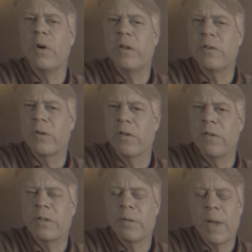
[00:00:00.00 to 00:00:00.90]
and its
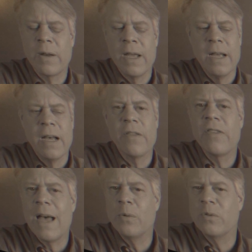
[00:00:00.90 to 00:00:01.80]
service, about
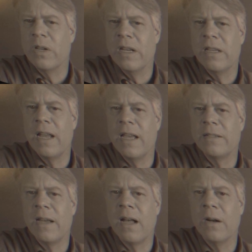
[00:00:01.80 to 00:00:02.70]
$1,000 in
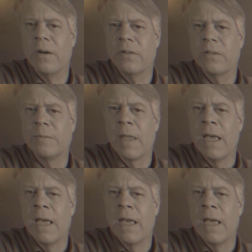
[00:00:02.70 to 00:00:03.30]
today's dollars.